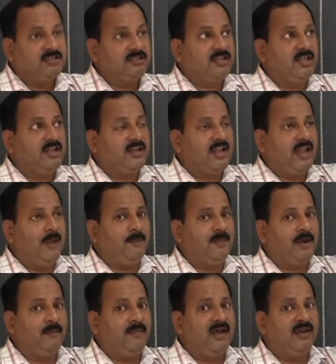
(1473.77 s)
their
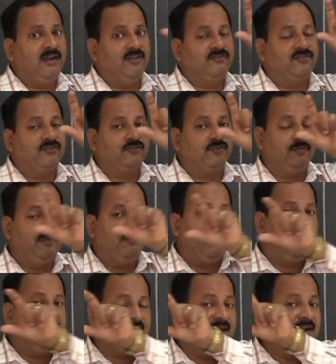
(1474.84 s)
capital balances should be
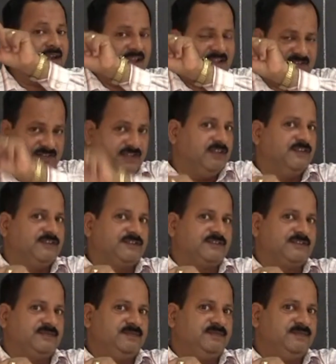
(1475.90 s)
maintained like
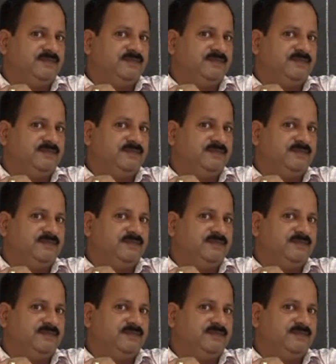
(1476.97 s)
this.